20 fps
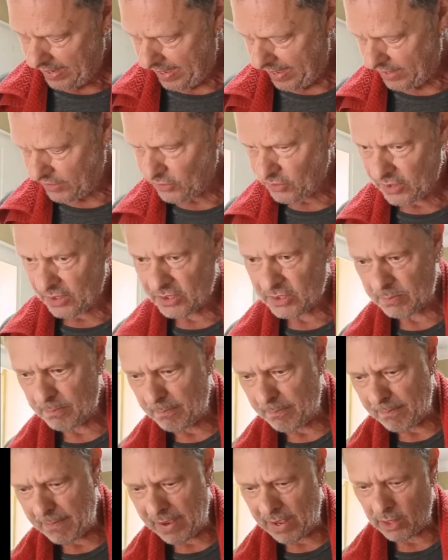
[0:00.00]
As this
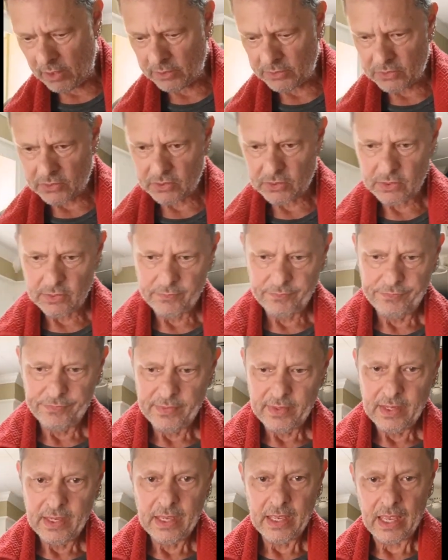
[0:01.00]
melts,
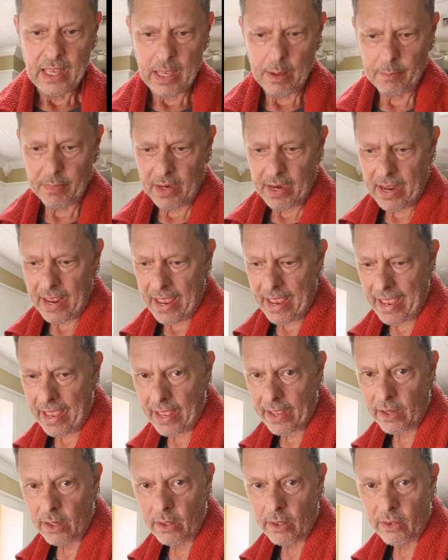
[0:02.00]
I'm going to
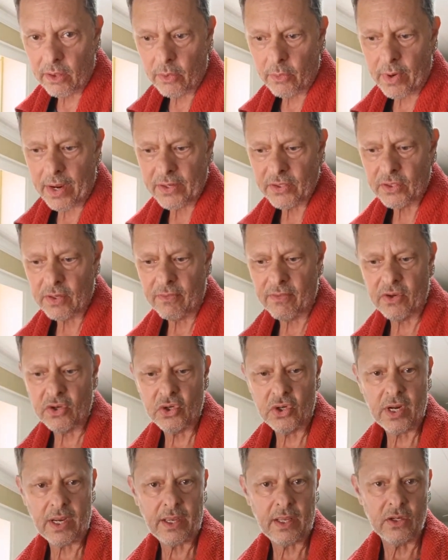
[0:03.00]
add the rest of the
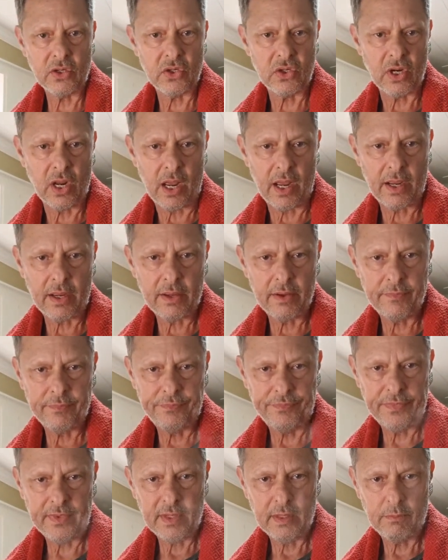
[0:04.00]
chicken stock,
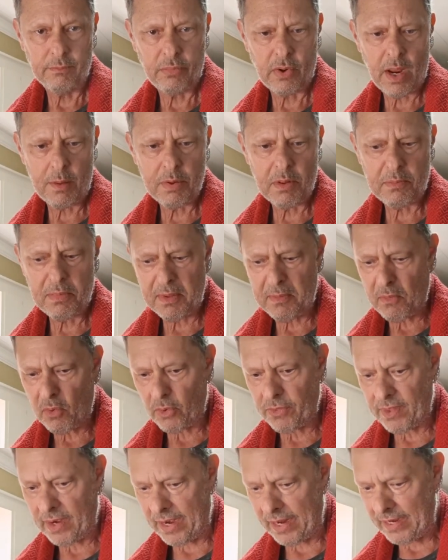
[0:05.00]
probably
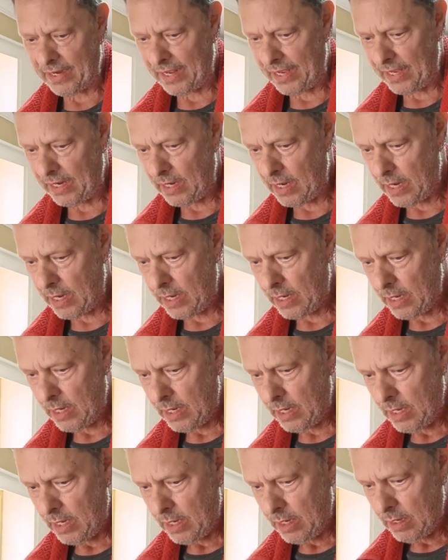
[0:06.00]
more than I need.
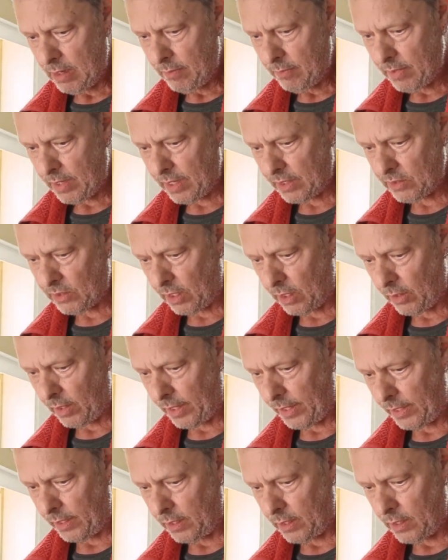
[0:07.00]
That's all
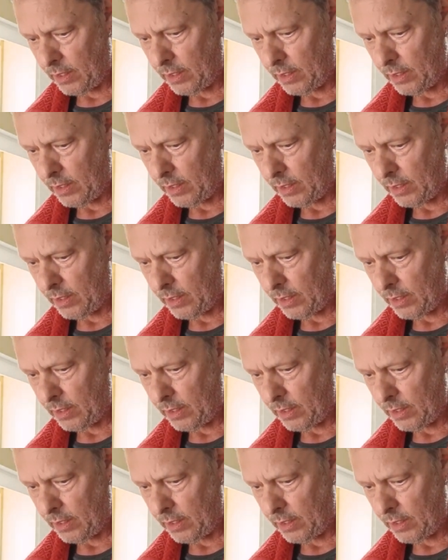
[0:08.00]
right.